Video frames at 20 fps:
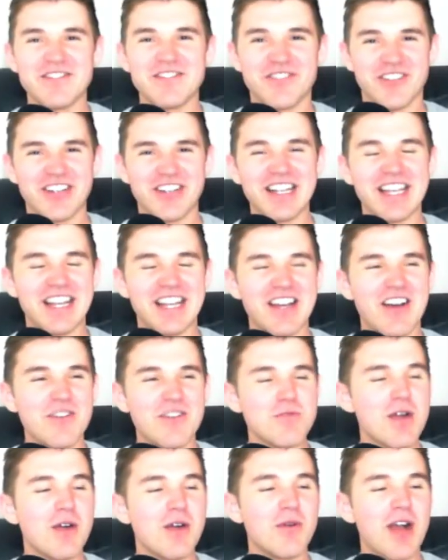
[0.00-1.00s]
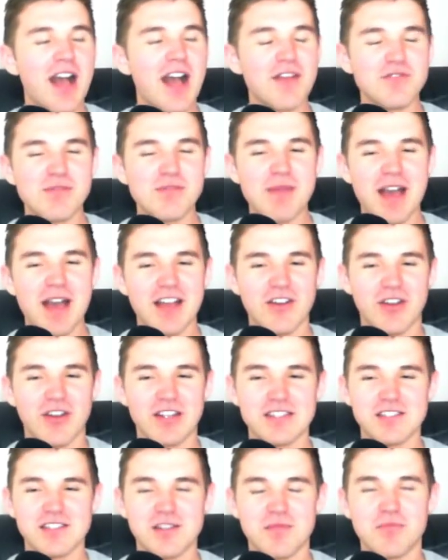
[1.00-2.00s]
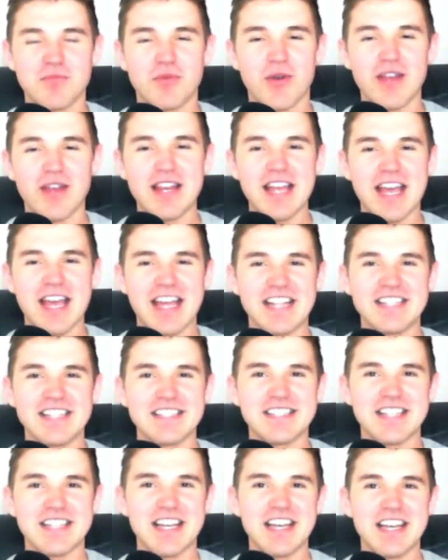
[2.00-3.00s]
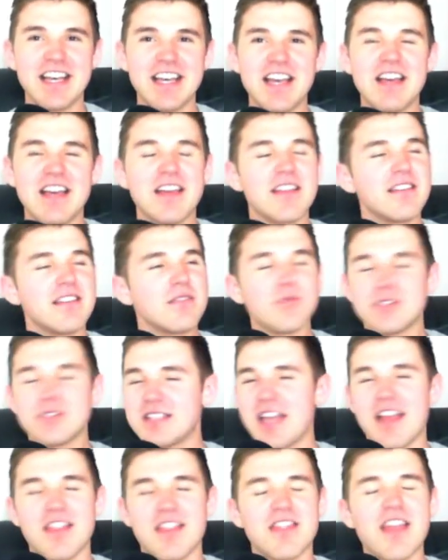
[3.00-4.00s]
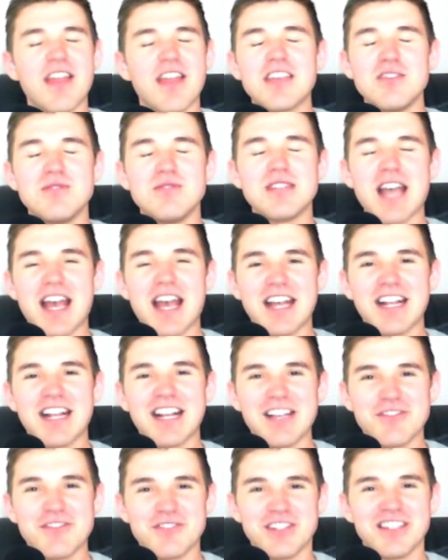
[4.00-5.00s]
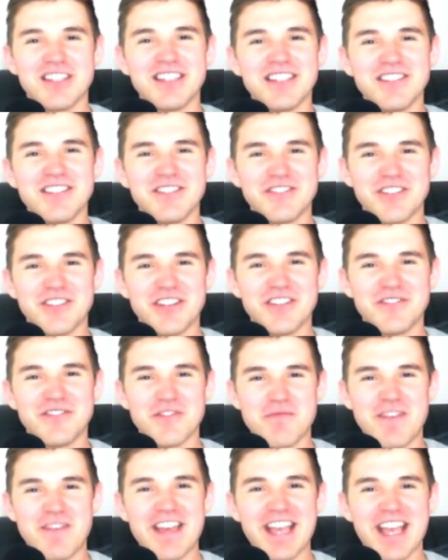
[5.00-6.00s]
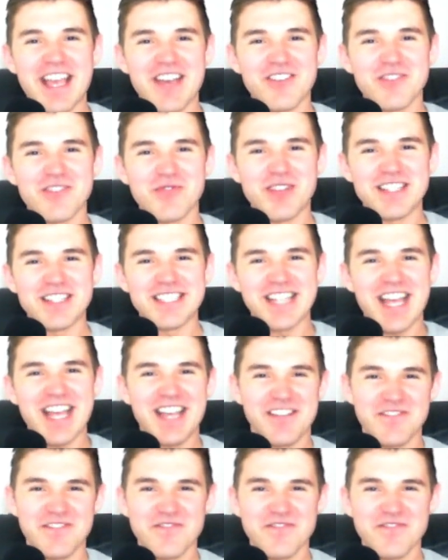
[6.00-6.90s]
Brilliant. Oh, well, we'll have you back on at some point. And once again, thank you, Dan Clifton, for being here with me today.